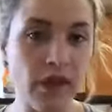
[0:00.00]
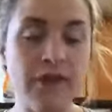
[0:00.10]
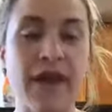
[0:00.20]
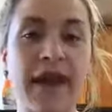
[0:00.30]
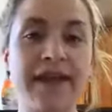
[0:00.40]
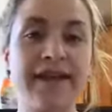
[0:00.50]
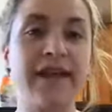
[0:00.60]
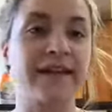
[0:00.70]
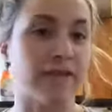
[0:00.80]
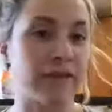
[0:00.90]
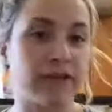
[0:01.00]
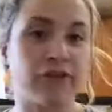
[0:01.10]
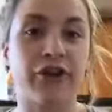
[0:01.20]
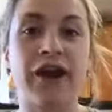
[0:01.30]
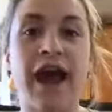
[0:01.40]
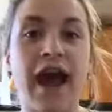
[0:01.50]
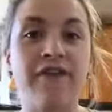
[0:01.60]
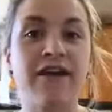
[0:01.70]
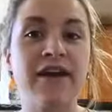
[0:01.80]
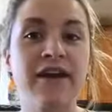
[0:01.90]
And like I said, some days you're going to
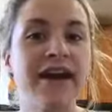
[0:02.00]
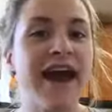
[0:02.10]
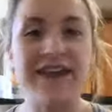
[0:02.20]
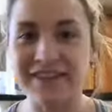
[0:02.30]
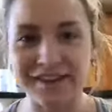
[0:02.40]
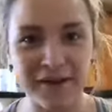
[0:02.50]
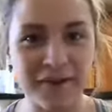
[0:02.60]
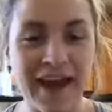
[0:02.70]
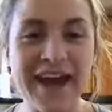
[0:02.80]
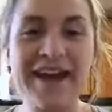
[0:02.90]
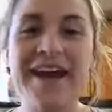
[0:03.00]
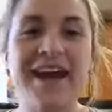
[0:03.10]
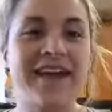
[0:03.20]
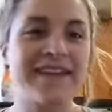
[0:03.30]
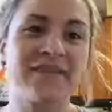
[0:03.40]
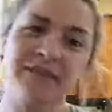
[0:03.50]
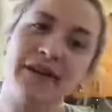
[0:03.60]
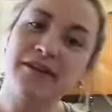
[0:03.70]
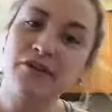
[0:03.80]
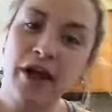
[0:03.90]
have it and that's okay. And some
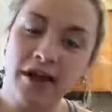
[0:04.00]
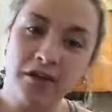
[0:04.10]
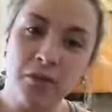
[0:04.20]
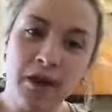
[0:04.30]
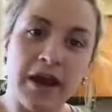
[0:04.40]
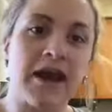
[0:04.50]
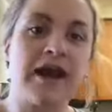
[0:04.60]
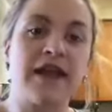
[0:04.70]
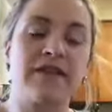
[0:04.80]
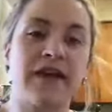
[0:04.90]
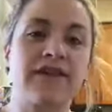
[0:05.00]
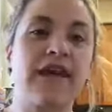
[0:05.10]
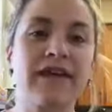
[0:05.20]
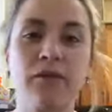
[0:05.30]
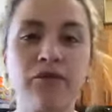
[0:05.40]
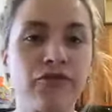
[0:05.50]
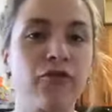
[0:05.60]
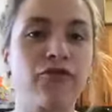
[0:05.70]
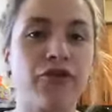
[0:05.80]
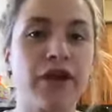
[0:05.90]
days you're not going to want it. And like that's where
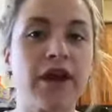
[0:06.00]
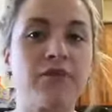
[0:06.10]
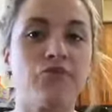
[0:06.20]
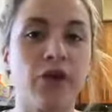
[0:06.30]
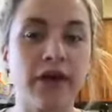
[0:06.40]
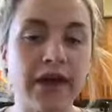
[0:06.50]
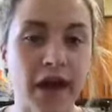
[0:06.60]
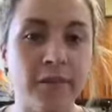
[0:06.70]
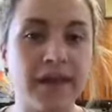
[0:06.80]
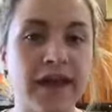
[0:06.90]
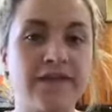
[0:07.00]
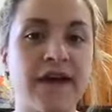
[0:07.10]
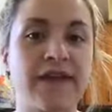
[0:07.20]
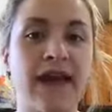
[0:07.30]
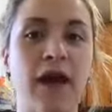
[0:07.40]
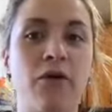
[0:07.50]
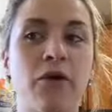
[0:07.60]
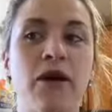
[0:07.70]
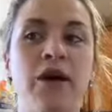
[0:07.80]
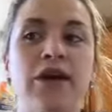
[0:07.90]
food freedom really comes in. That's
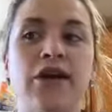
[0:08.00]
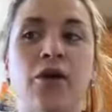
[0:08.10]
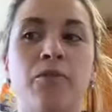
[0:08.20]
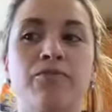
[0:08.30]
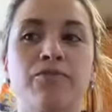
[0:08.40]
how, you know,